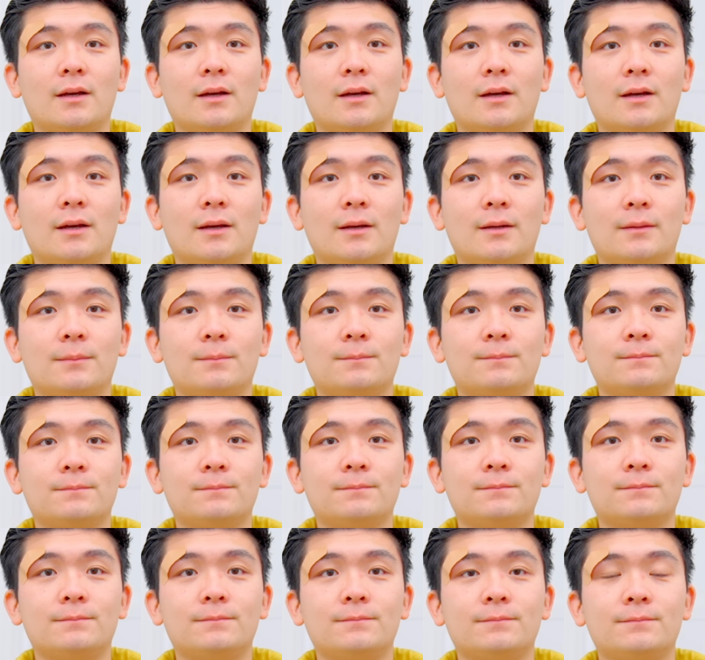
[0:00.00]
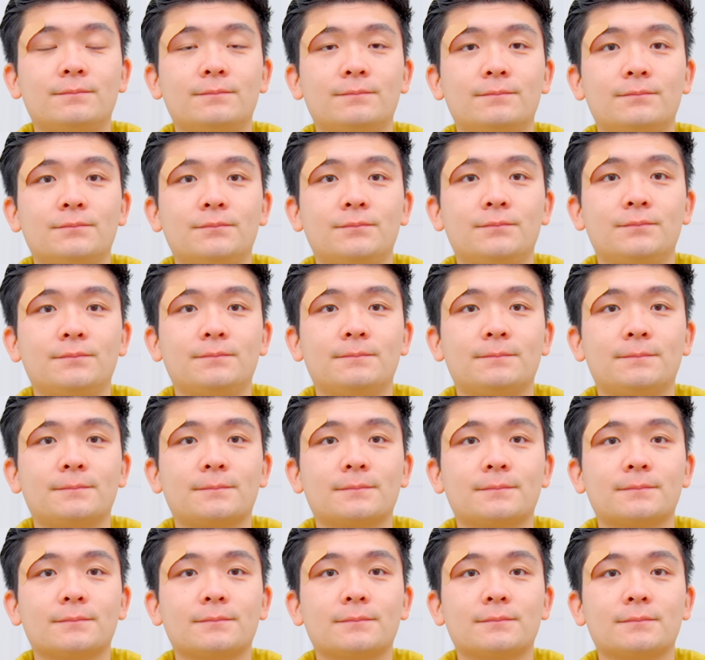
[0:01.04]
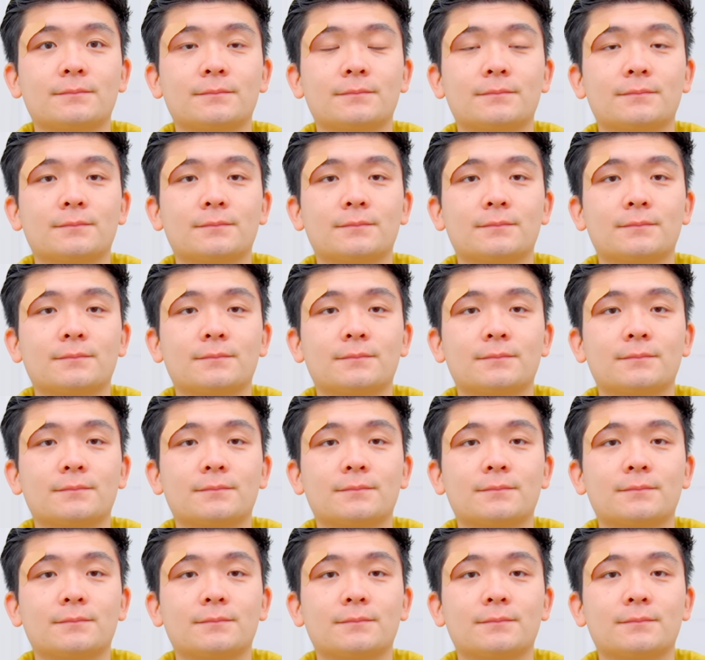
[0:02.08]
Nobody speaks.